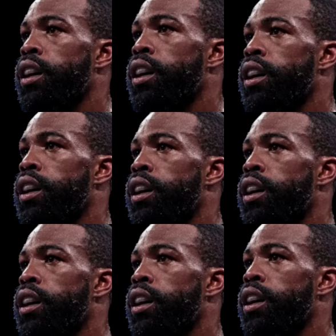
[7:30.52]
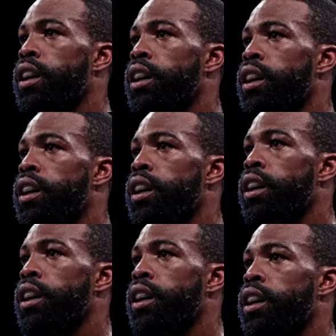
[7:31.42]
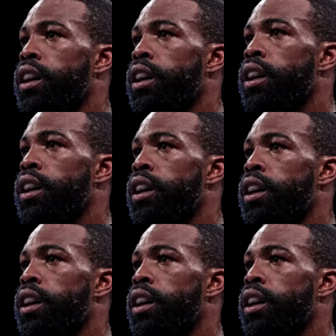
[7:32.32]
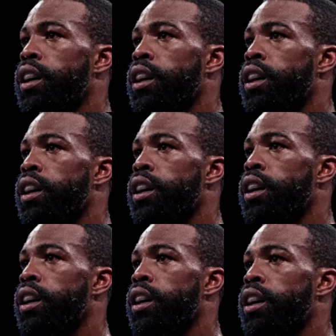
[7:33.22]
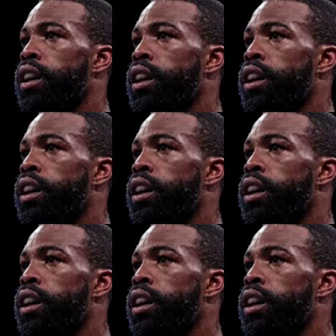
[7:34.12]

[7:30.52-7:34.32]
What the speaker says: The person shown says nothing.